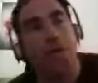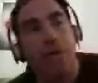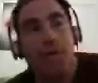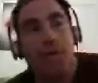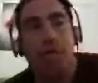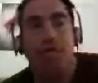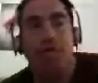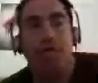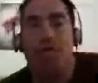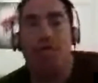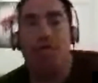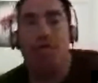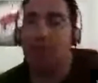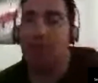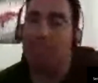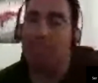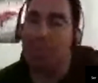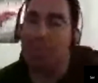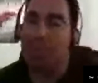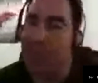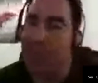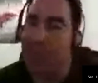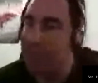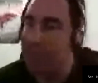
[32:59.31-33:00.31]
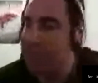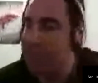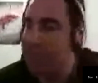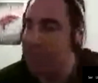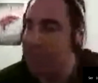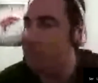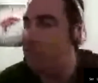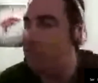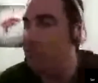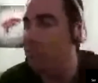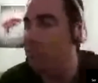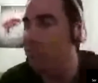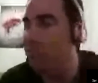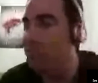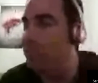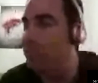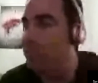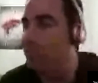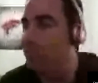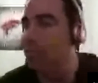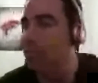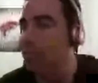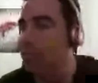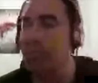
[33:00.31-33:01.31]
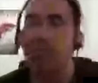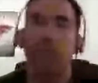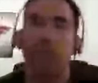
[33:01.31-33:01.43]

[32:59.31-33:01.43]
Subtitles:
Nazir's gonna be safe because he's with Muslims,